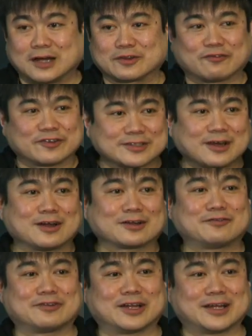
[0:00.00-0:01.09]
the
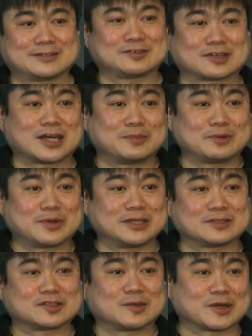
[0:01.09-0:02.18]
photographer has the copyright
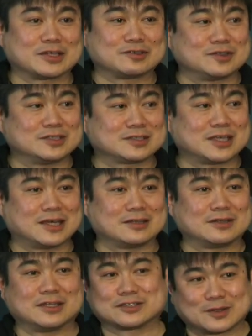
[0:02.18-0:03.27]
in some countries,
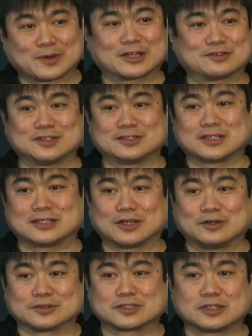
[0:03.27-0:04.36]
and in some countries they
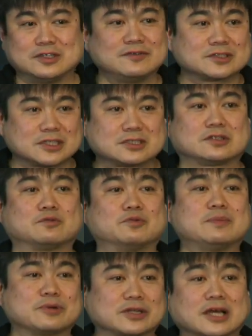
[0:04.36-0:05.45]
don't. So even just the
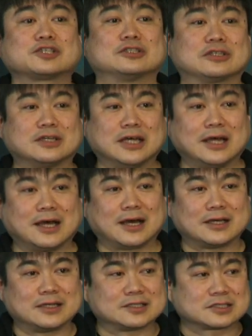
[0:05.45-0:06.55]
reproduction
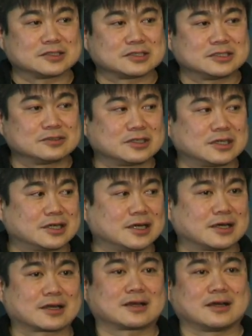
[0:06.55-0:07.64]
uh, is considered
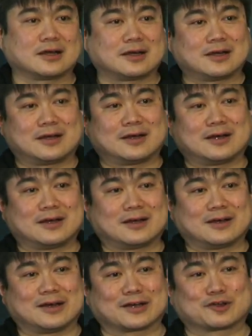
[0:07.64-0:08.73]
a, a, a,
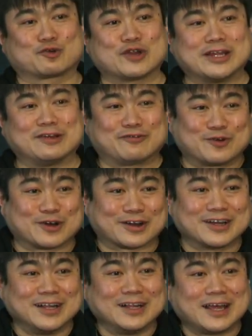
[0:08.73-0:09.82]
a, creative work,
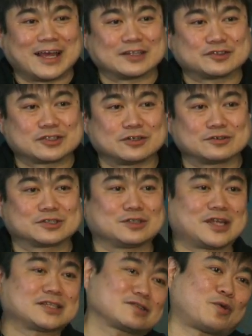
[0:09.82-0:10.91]
and so so
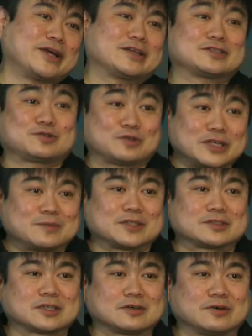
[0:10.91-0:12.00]
that's quite extreme. And
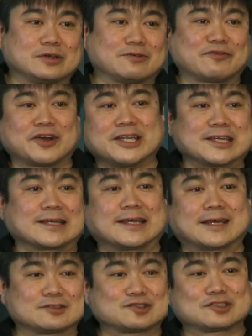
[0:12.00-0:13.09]
so you're fighting
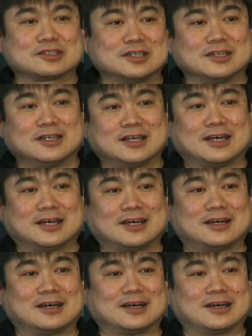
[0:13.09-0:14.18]
against uh,
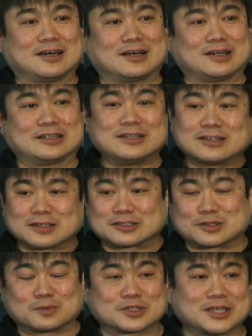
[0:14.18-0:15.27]
uh, a legal
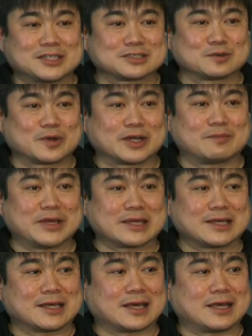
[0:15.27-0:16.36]
interpretation where
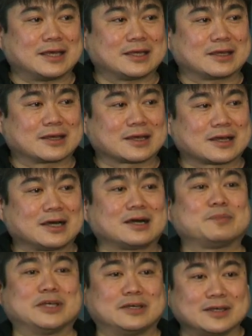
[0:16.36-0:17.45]
making a
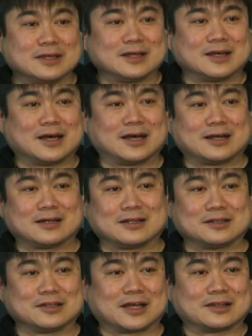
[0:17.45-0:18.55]
copy. Uh,
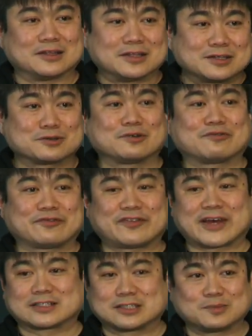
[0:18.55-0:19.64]
a literal
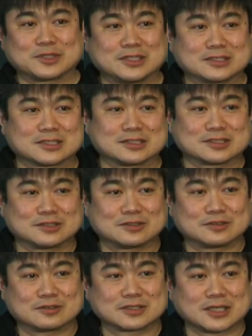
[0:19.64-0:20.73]
facsimile is
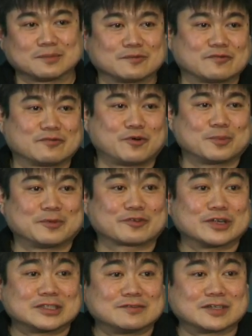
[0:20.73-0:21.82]
considered some form of
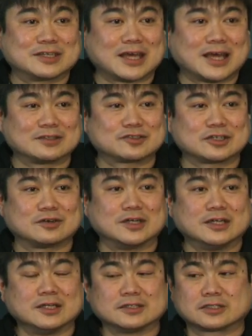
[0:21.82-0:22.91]
creativity. And so,
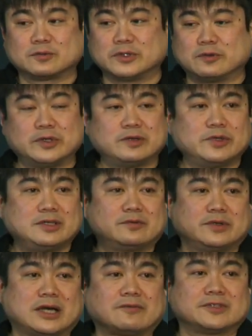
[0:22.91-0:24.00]
so we, we,
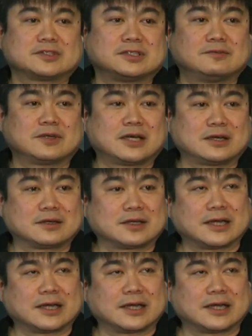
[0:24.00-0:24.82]
we obviously, uh,